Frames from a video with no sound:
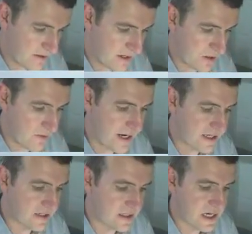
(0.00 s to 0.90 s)

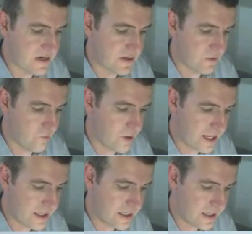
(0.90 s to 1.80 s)
equations here in
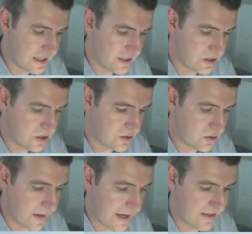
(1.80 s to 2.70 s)
one,
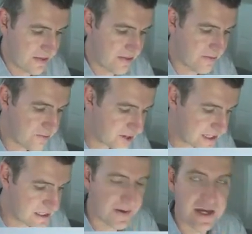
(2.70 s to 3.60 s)
two and
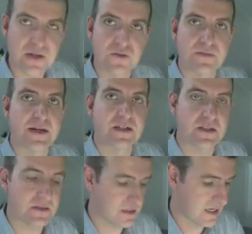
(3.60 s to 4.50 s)
three spatial
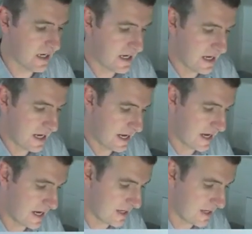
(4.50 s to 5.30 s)
dimensions are